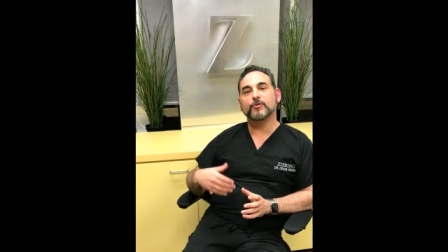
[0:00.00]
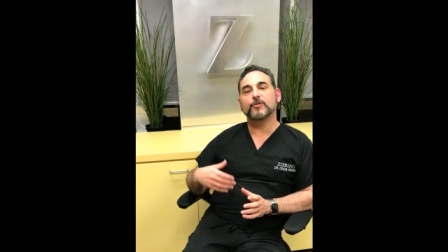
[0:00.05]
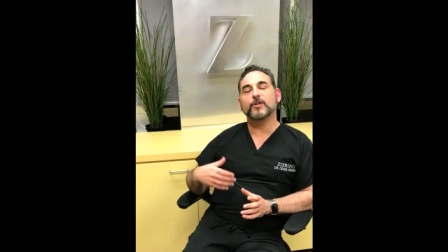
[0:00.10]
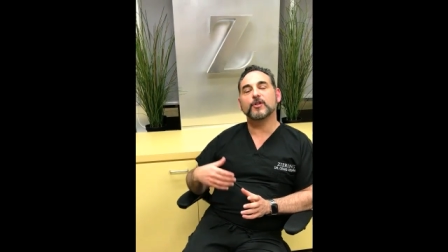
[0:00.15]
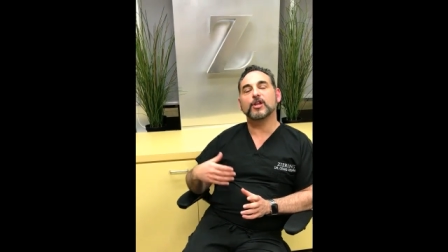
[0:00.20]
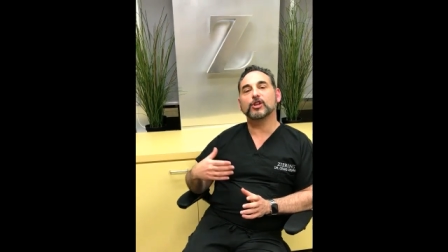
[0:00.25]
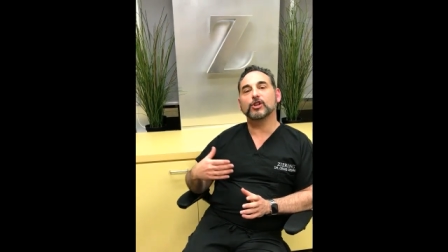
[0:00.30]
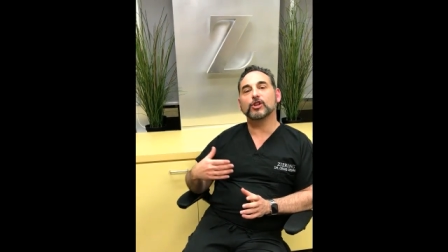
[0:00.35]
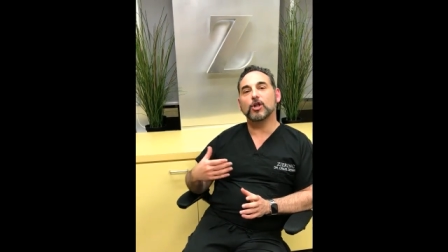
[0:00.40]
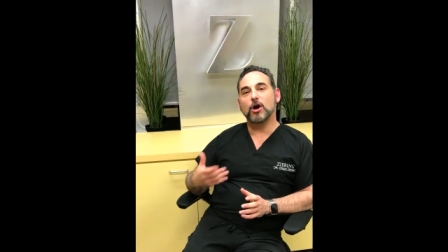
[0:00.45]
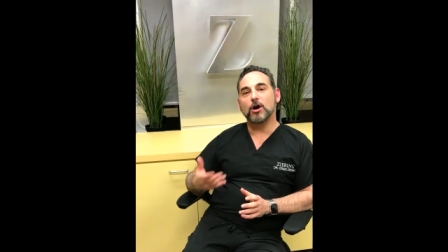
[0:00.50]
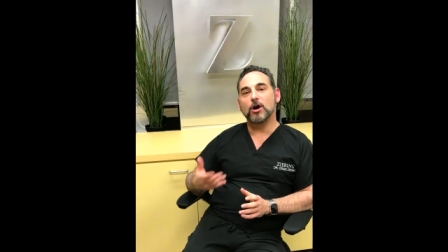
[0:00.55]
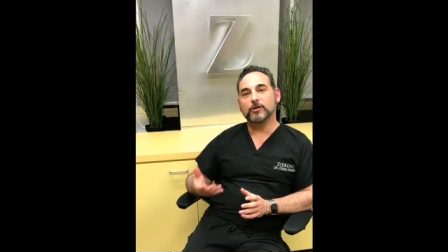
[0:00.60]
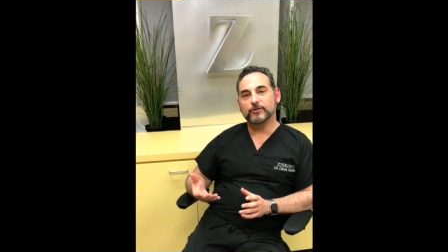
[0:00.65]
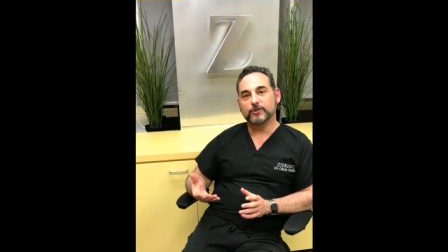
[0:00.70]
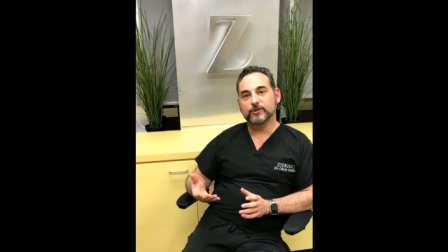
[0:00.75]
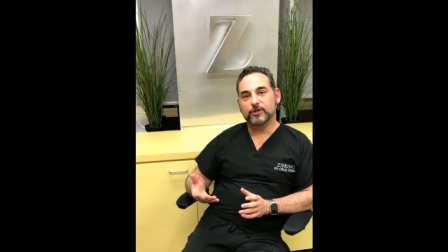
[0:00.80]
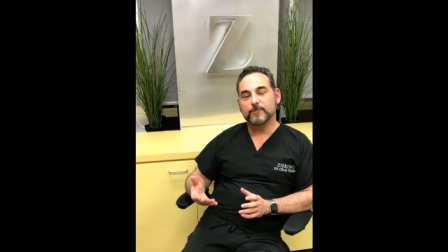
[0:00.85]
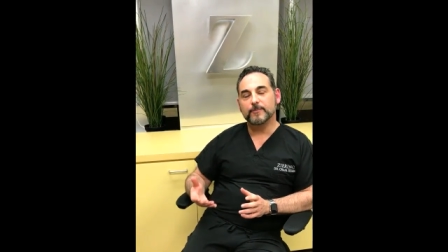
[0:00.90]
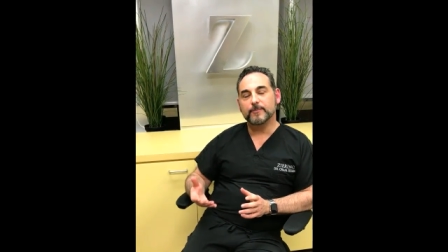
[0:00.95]
both a
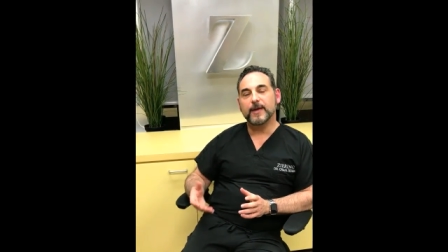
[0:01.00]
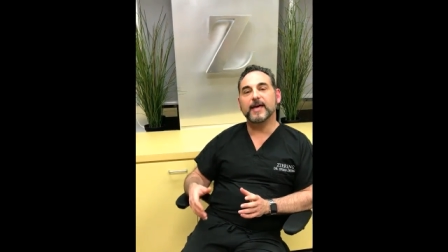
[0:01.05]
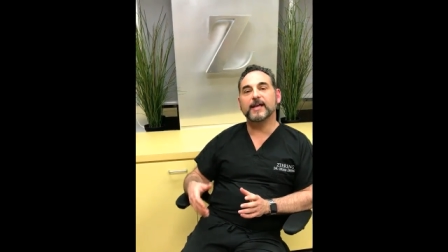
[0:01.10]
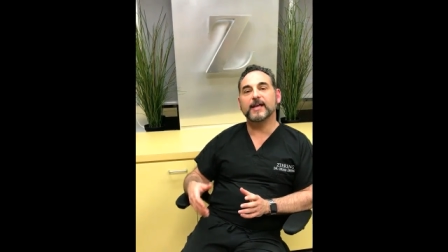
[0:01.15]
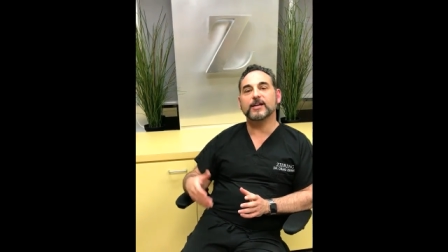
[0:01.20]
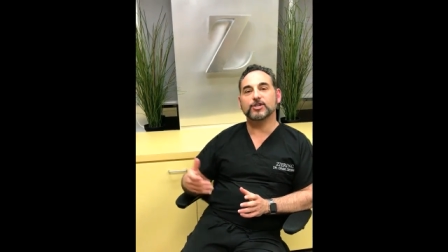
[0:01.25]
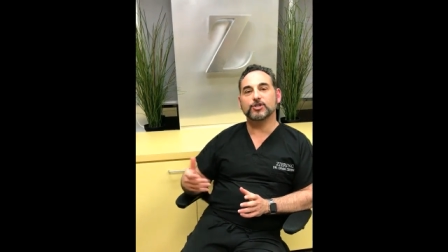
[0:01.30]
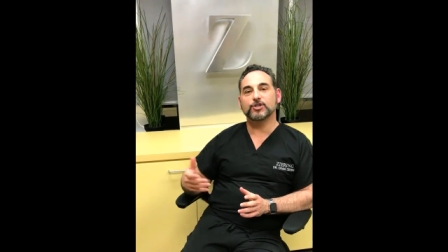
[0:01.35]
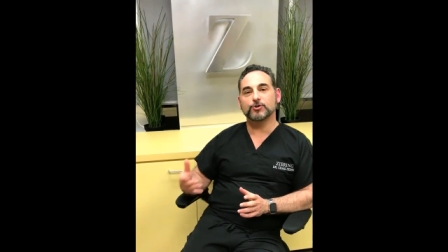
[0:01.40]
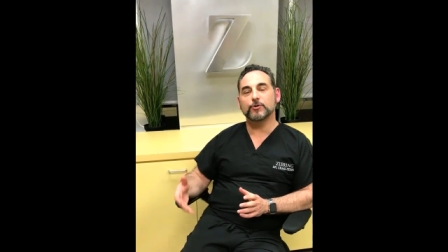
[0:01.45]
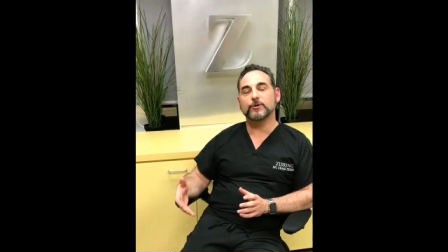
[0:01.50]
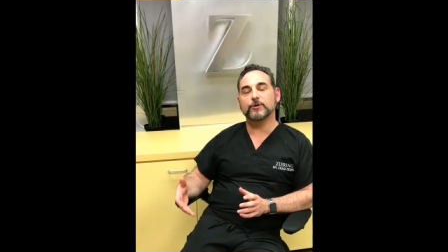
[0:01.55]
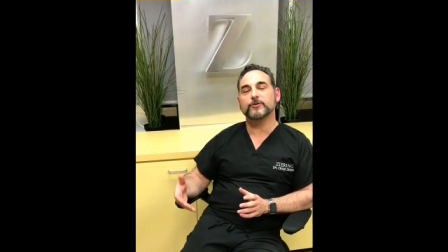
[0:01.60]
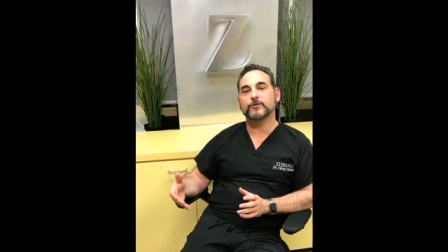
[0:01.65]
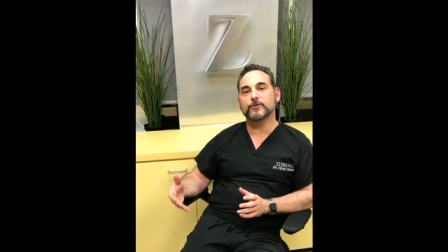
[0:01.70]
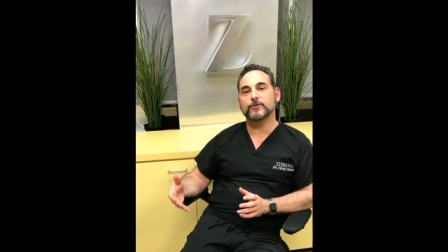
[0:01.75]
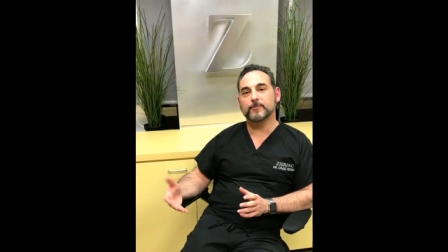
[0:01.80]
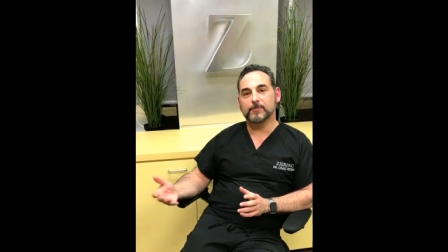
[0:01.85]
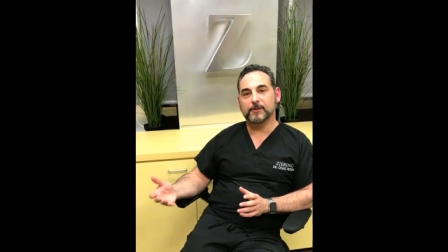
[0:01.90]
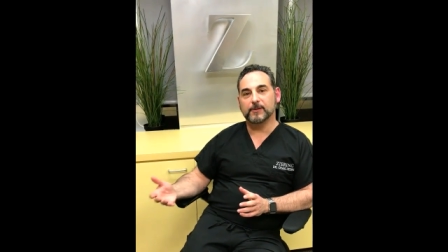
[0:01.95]
long-term and a
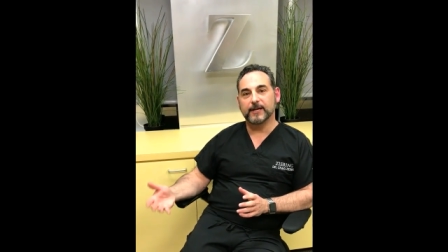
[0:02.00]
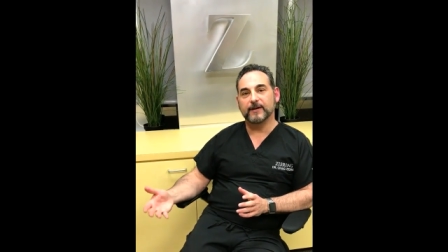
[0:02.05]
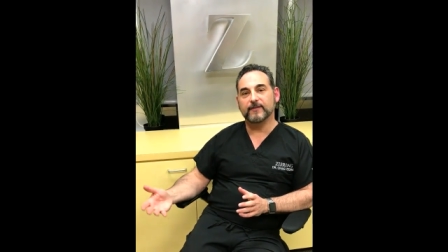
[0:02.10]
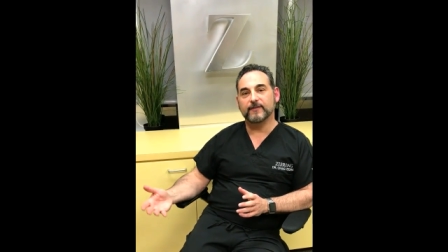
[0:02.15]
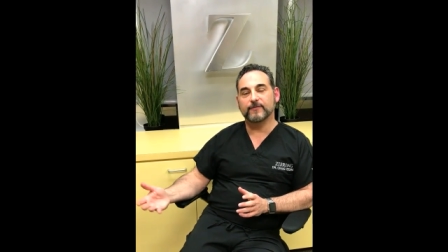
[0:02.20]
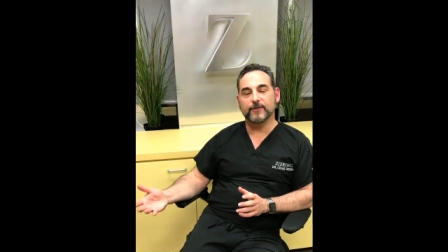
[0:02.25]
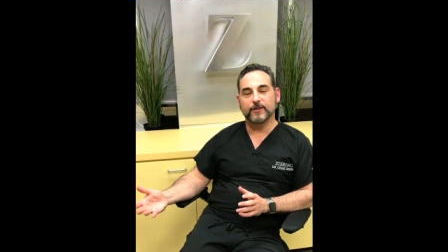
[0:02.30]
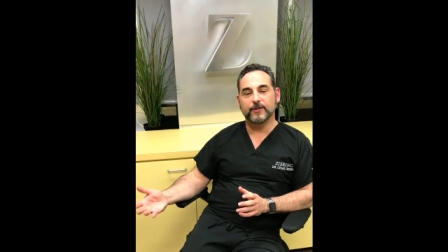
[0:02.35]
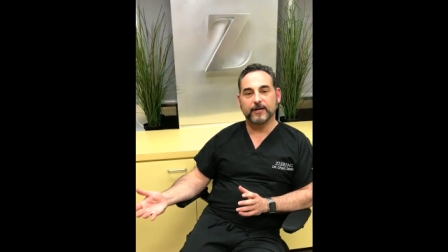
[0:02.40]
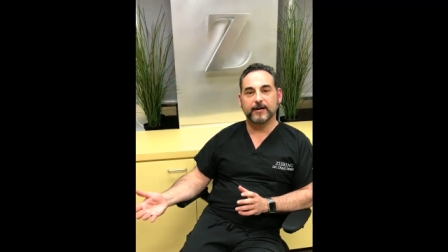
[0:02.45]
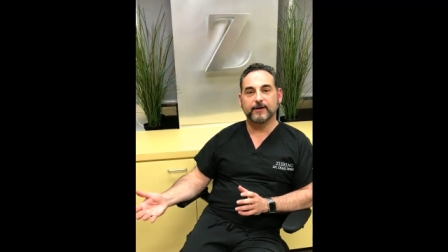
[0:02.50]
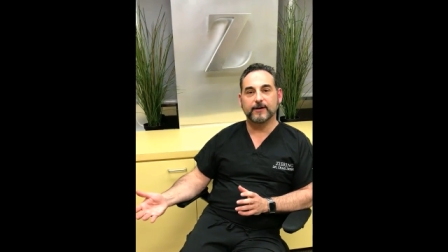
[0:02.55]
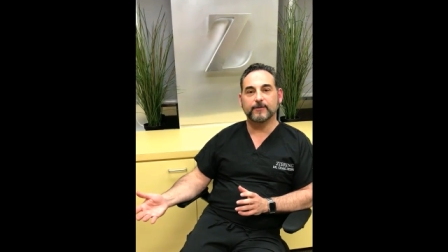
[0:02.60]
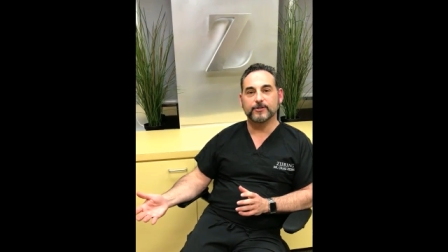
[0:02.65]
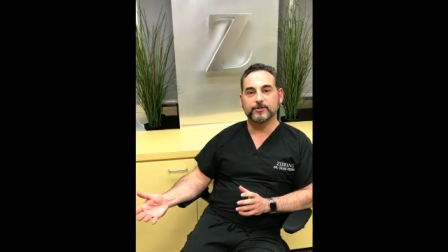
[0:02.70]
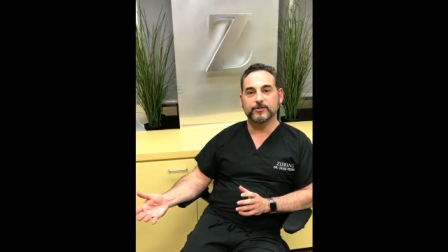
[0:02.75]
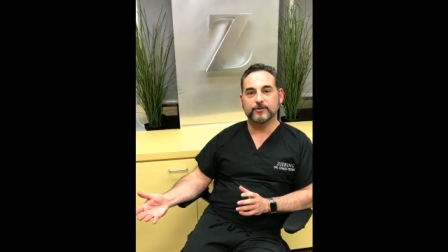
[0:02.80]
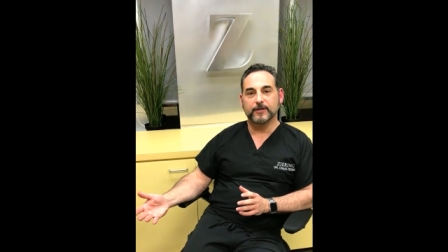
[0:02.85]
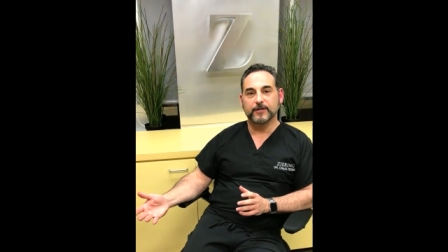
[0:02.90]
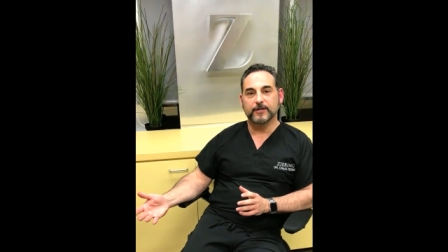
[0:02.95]
short-term plan for their
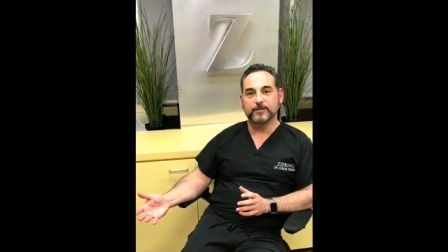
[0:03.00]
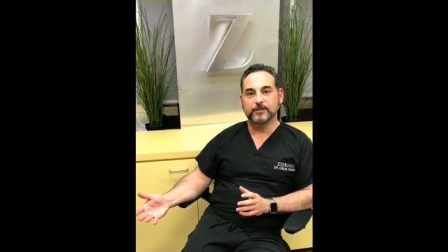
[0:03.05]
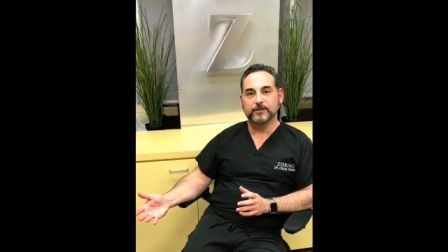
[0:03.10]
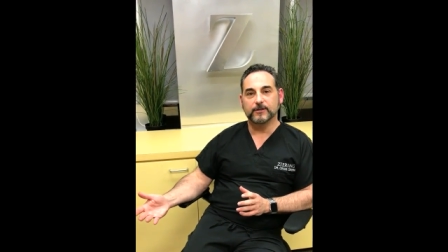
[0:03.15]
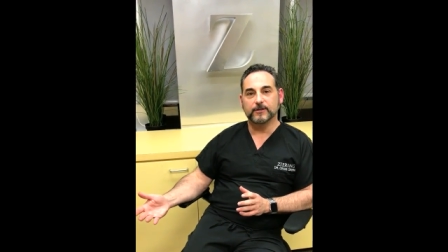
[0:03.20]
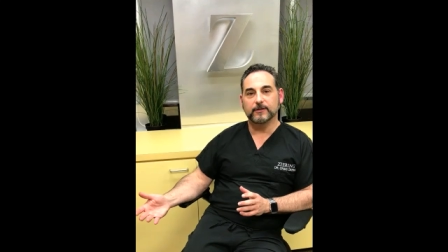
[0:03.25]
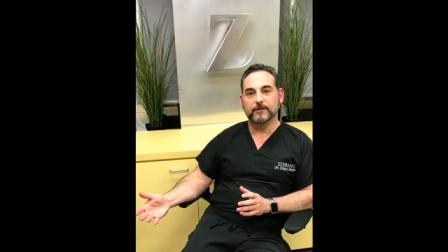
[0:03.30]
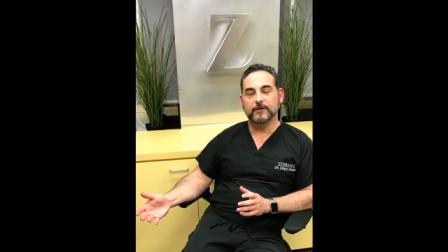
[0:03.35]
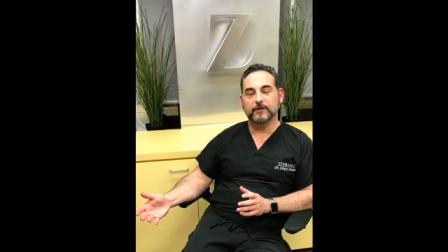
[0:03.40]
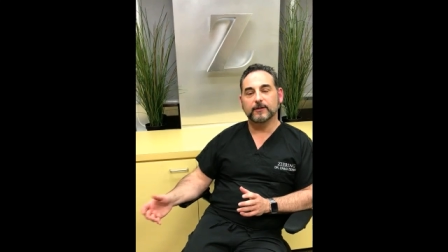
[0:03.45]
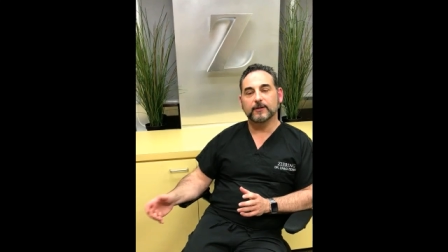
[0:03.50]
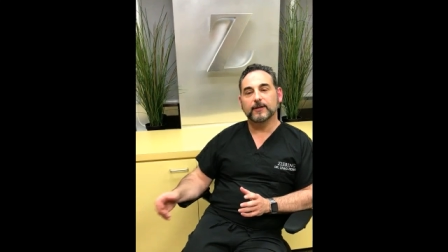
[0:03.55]
hair restoration.